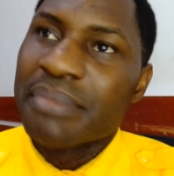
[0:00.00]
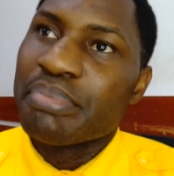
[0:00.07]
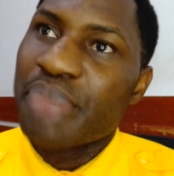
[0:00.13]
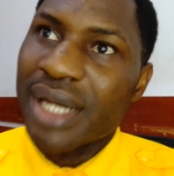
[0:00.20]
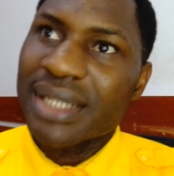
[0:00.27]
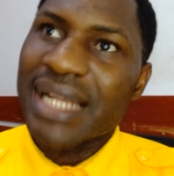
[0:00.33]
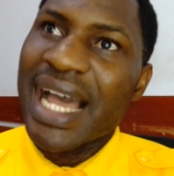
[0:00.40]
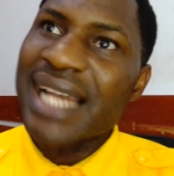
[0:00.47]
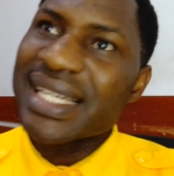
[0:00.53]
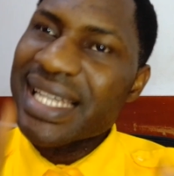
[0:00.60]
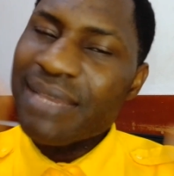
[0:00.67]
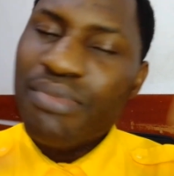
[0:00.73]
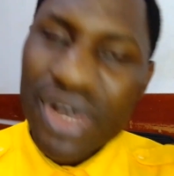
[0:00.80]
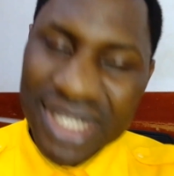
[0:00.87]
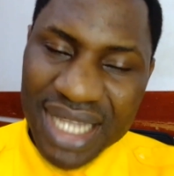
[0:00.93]
But I
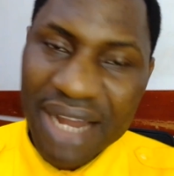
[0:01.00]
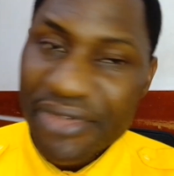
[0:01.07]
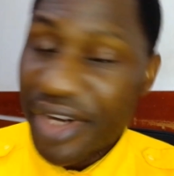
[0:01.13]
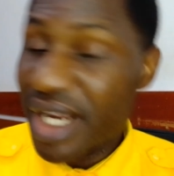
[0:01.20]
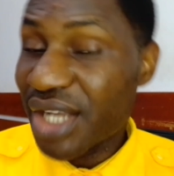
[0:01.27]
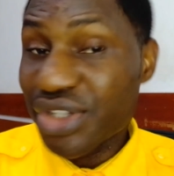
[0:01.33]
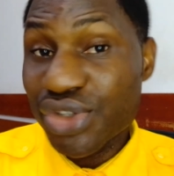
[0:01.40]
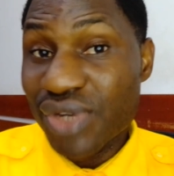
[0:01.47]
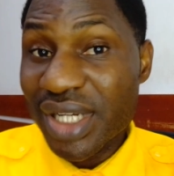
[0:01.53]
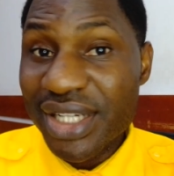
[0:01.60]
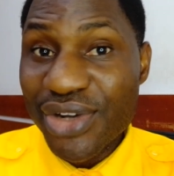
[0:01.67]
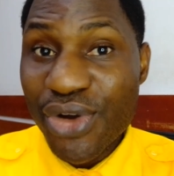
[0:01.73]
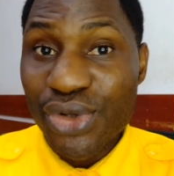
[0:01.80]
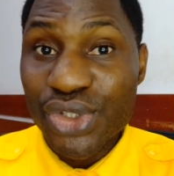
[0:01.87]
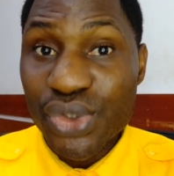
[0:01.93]
think most Africans
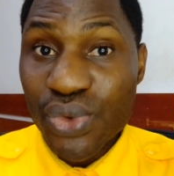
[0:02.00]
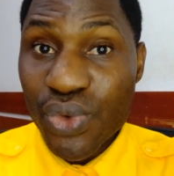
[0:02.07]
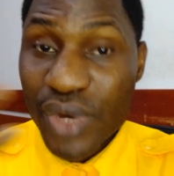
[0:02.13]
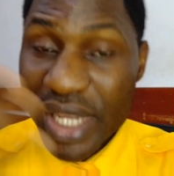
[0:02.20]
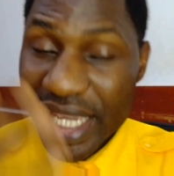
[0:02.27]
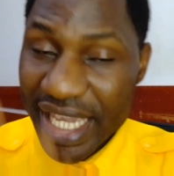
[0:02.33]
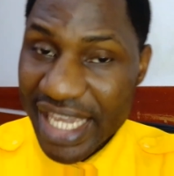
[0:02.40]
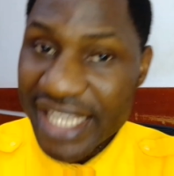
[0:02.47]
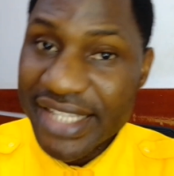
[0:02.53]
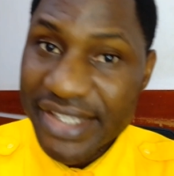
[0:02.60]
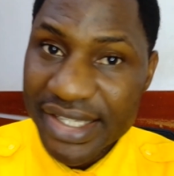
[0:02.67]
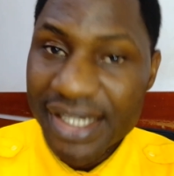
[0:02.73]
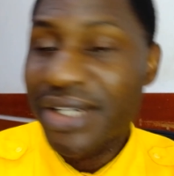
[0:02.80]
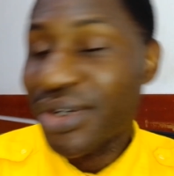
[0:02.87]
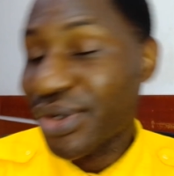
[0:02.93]
usually go to
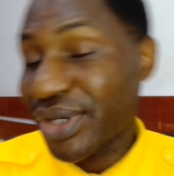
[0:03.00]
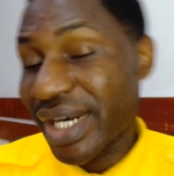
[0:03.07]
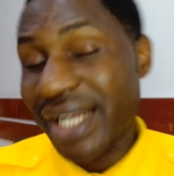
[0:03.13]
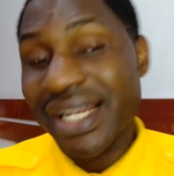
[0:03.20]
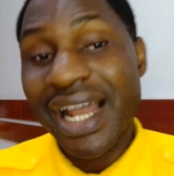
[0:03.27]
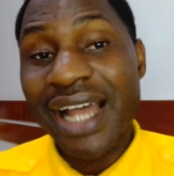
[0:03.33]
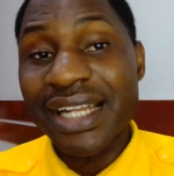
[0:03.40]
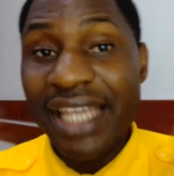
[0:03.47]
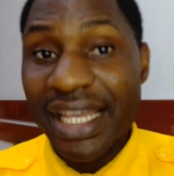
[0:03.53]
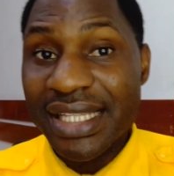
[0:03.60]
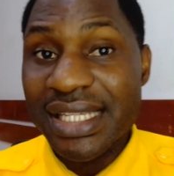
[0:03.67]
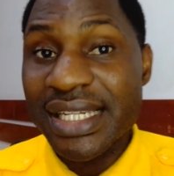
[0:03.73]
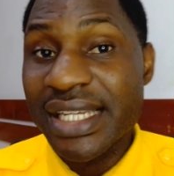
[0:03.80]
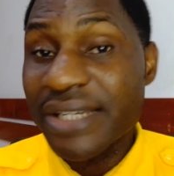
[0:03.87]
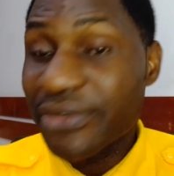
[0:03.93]
India, all right, and
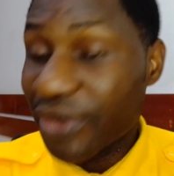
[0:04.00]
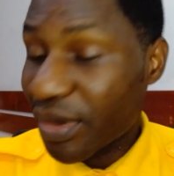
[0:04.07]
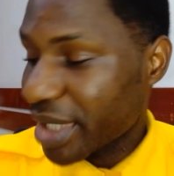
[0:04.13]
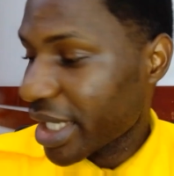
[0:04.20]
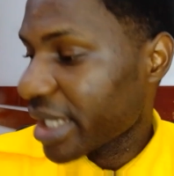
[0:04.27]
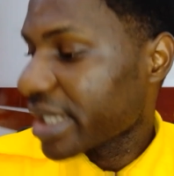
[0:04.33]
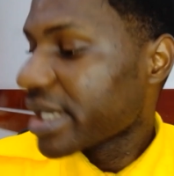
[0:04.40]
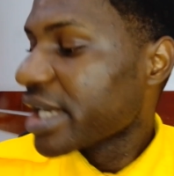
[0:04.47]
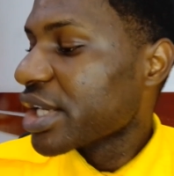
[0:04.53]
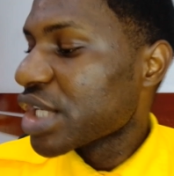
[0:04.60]
getting it from there.